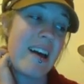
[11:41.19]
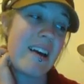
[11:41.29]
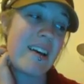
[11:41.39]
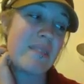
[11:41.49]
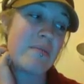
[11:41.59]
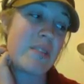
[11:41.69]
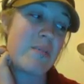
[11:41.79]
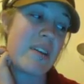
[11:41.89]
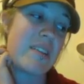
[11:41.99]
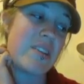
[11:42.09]
Um, just
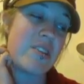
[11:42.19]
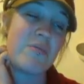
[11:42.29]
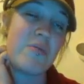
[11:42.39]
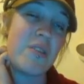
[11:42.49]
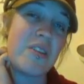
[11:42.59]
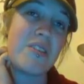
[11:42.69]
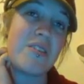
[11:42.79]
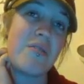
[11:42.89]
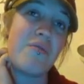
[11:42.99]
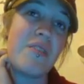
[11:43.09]
because I just really just
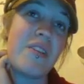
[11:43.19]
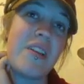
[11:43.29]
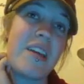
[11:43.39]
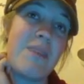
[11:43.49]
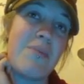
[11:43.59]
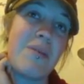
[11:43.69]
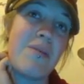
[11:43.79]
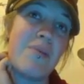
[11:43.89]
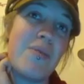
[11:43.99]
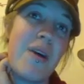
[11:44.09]
don't feel like keeping
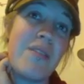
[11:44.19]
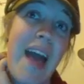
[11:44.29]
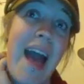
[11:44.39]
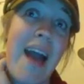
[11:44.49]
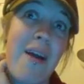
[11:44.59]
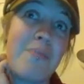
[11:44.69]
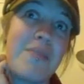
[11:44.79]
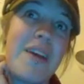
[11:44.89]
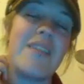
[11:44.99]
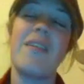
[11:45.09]
people that
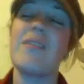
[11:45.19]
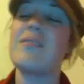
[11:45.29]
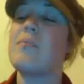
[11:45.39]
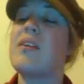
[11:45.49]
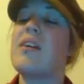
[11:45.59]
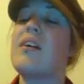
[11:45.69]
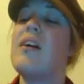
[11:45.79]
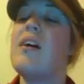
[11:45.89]
updated on something.